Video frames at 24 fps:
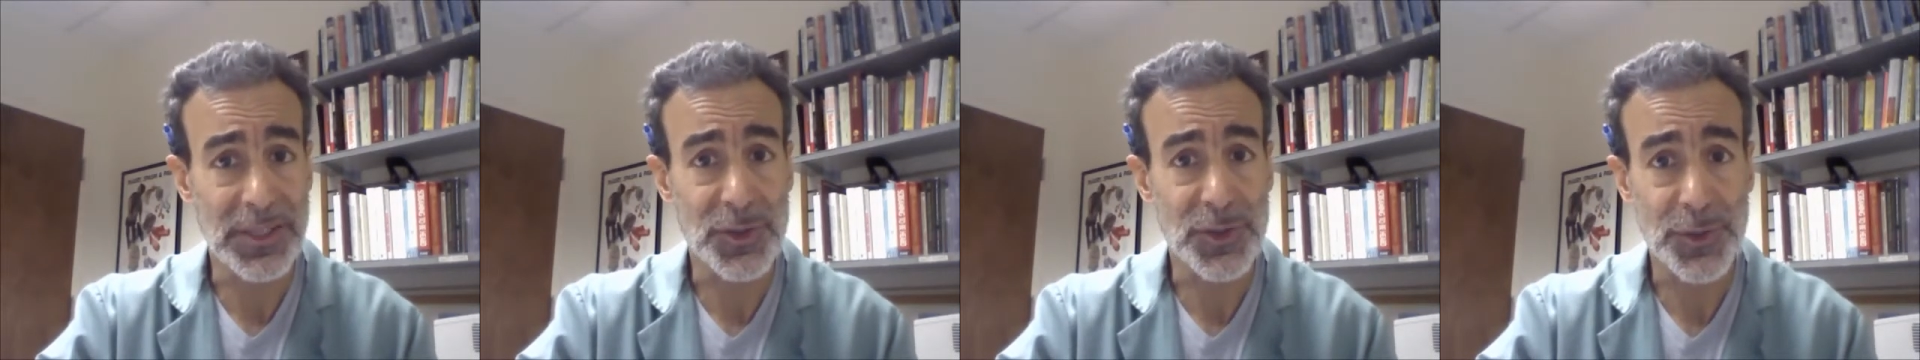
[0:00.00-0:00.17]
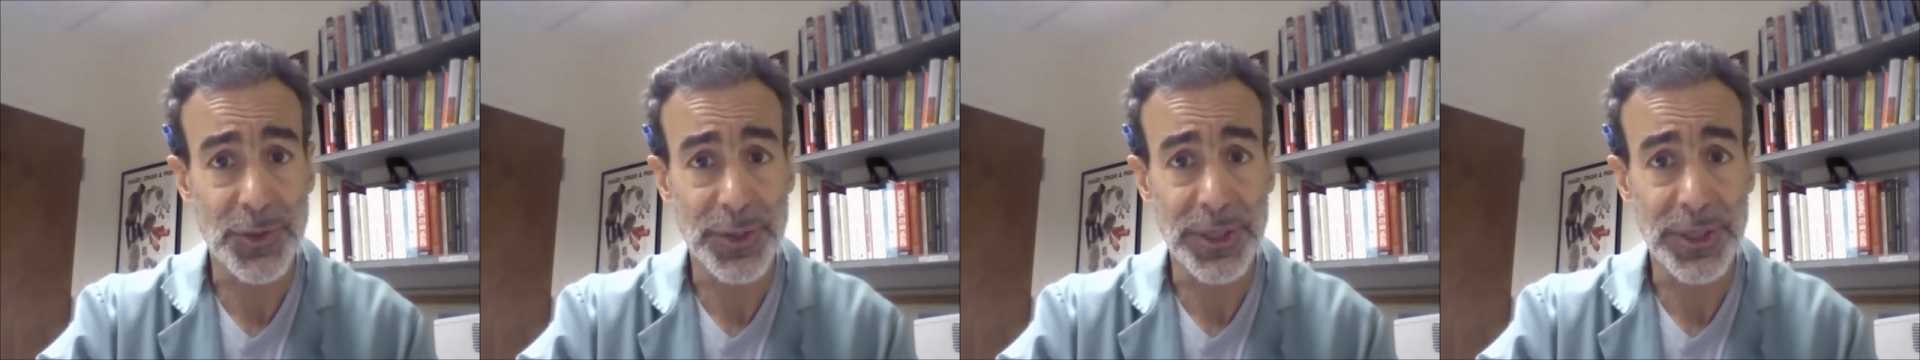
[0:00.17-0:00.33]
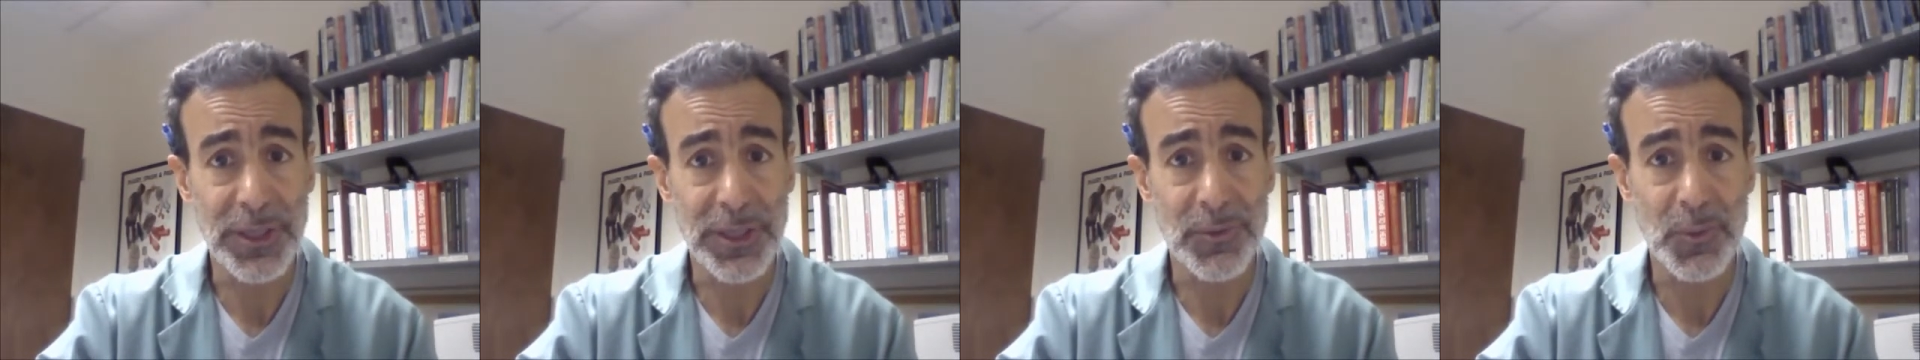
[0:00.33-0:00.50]

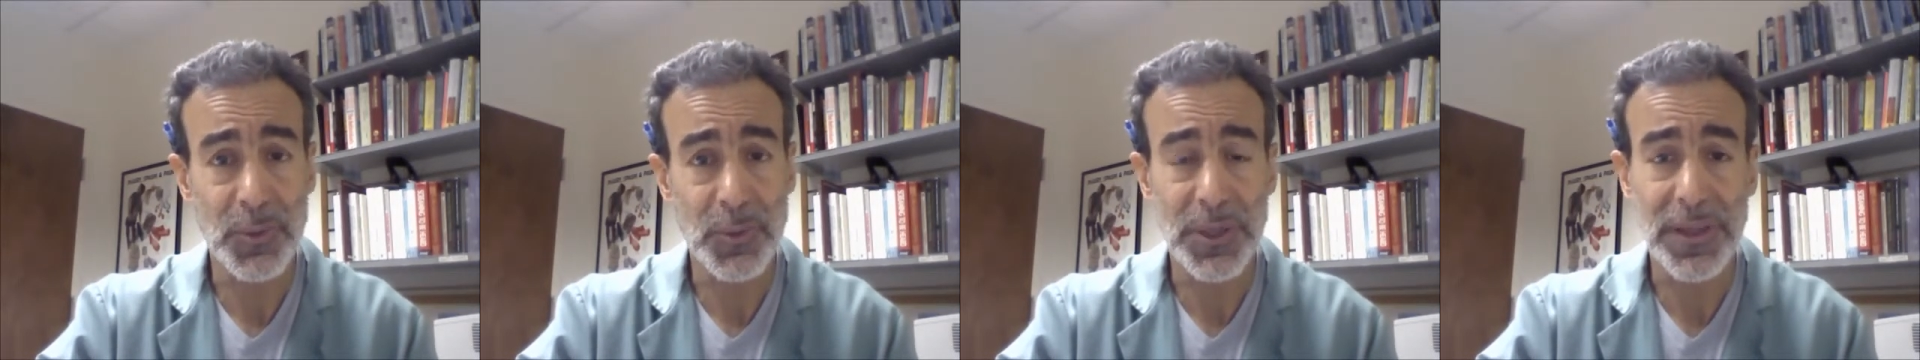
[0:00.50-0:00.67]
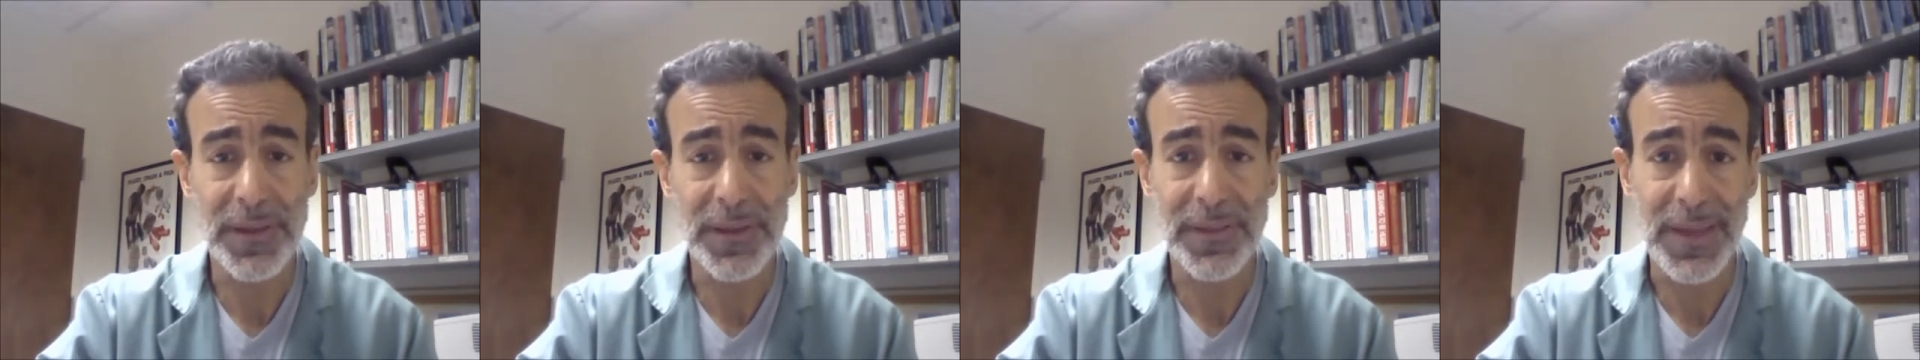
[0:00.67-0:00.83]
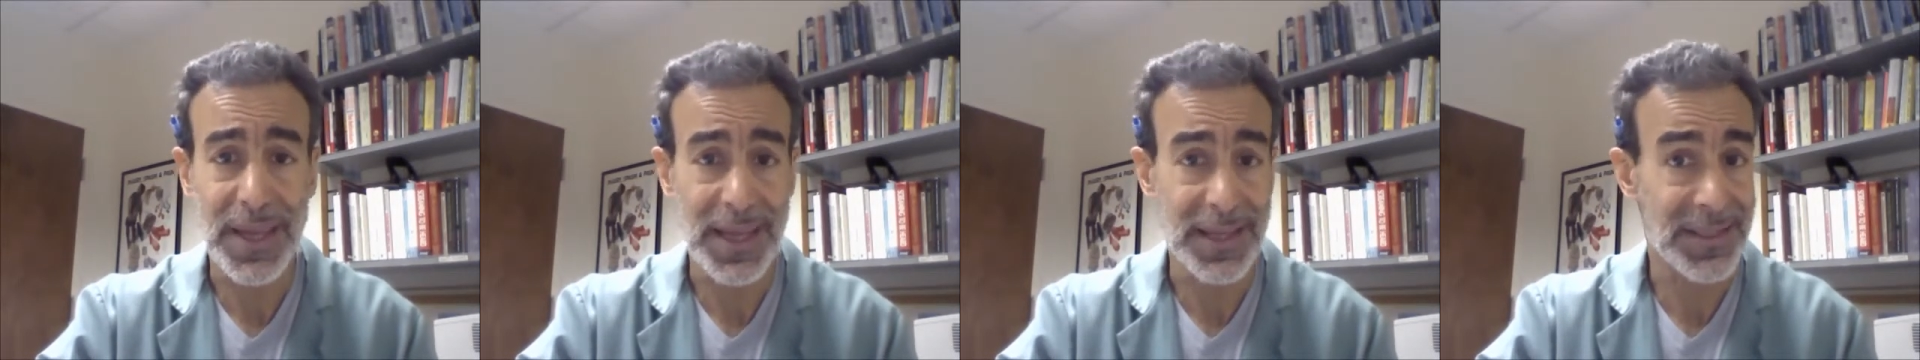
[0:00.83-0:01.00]
treated
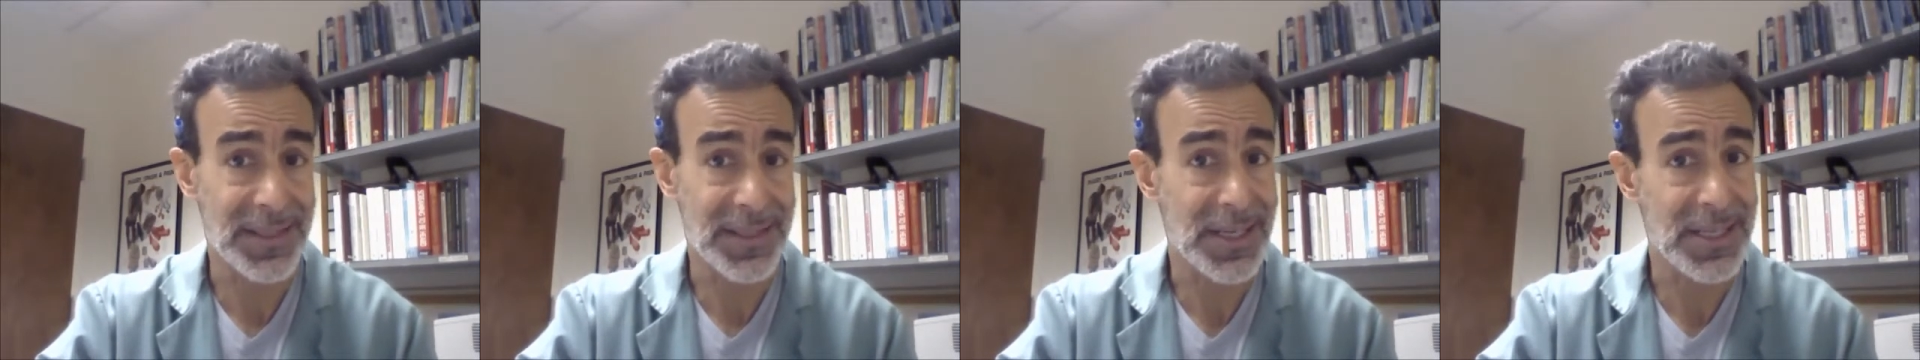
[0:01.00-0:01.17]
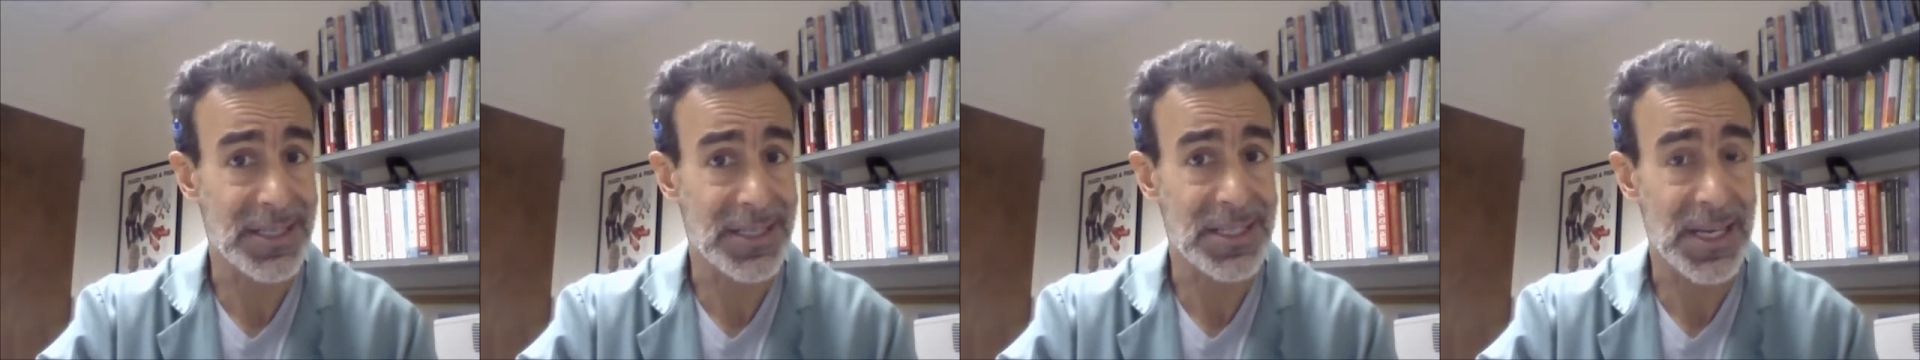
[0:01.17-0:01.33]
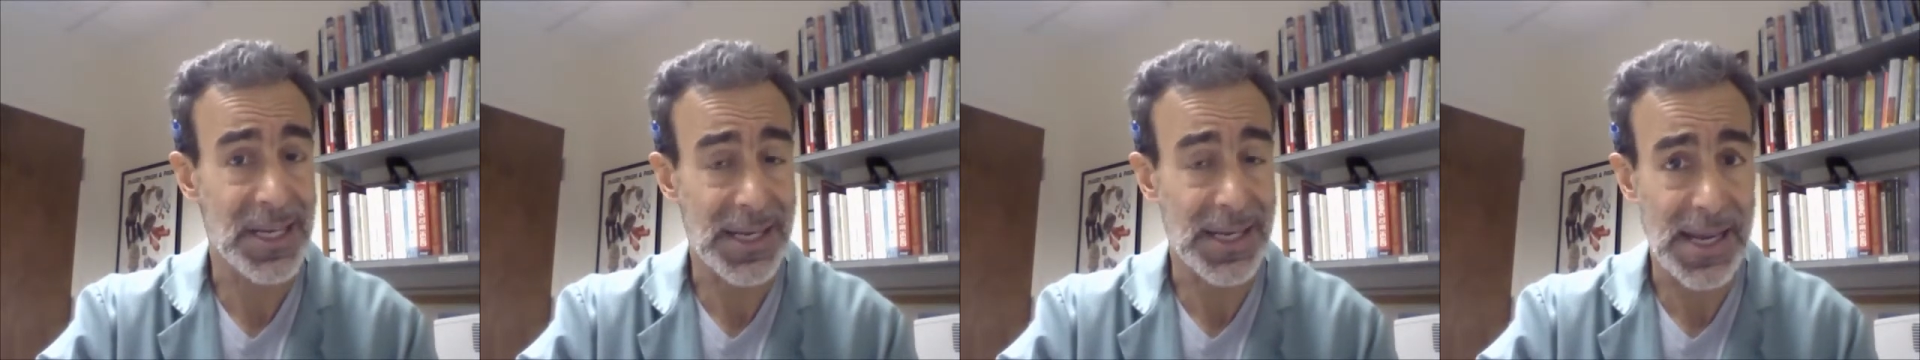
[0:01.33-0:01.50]
with
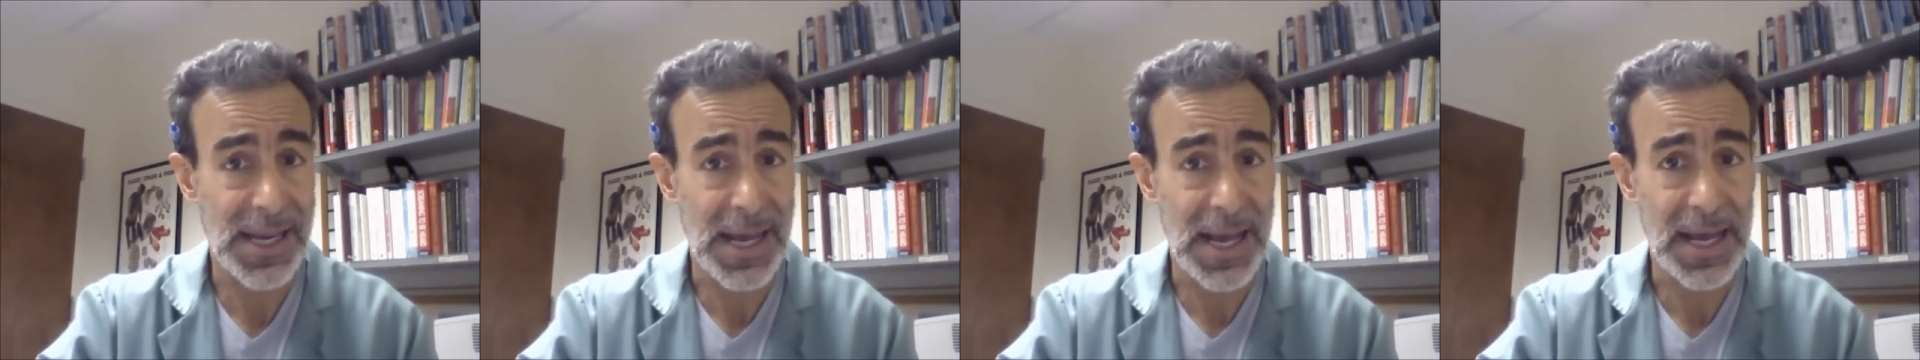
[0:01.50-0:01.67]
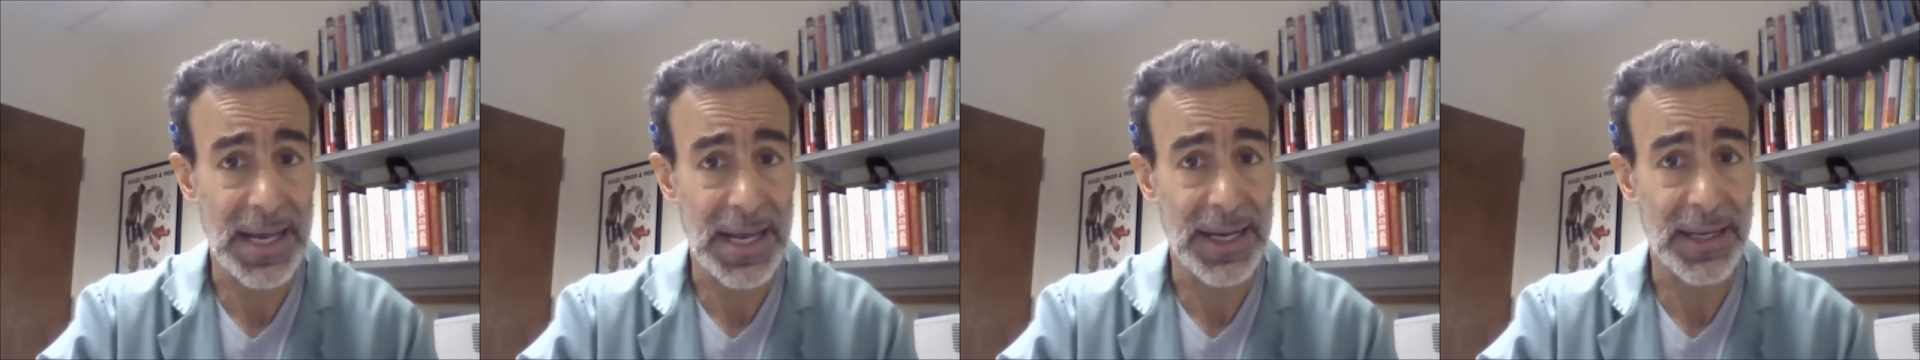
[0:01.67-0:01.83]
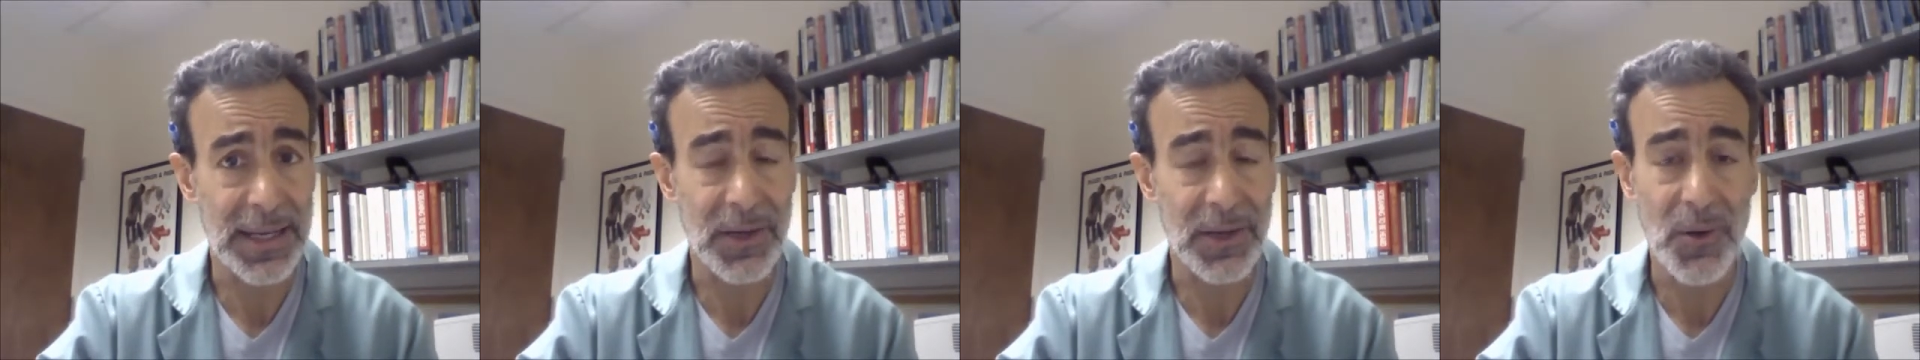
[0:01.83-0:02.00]

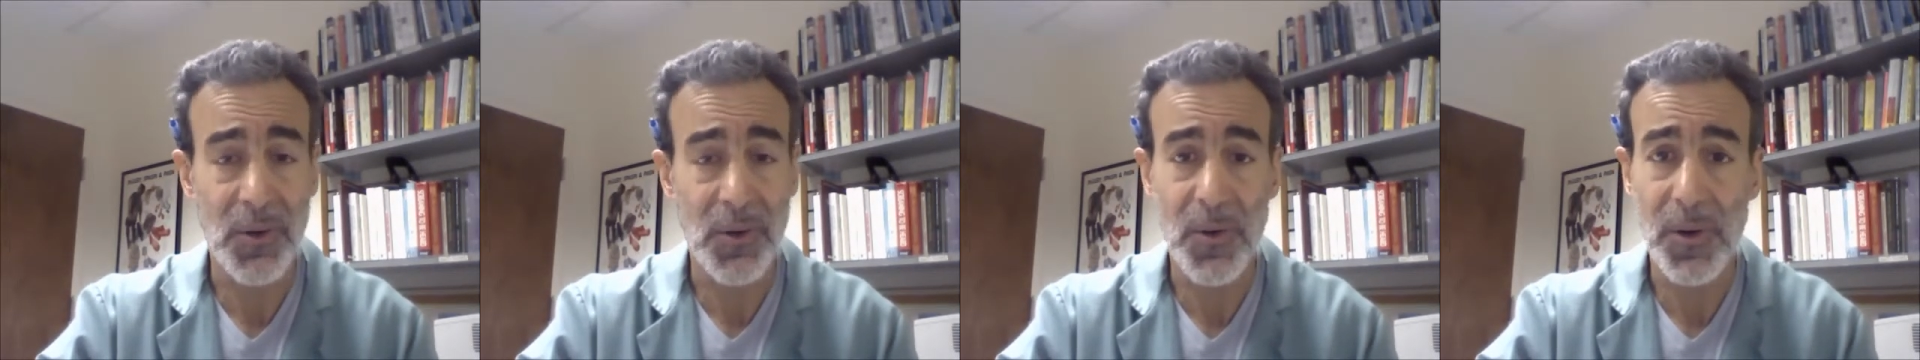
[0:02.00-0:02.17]
antipsychotic